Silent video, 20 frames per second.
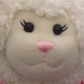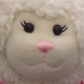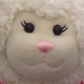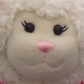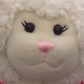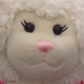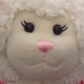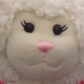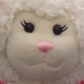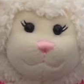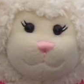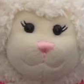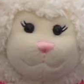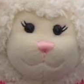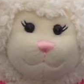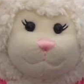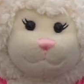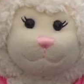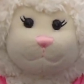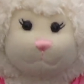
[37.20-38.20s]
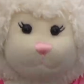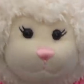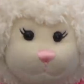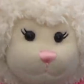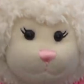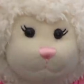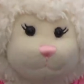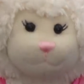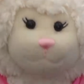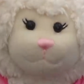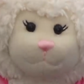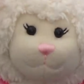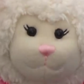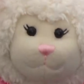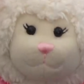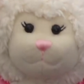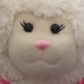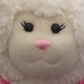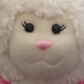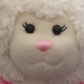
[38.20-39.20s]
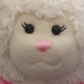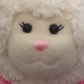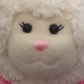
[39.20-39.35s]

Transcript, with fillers: media. If it were not for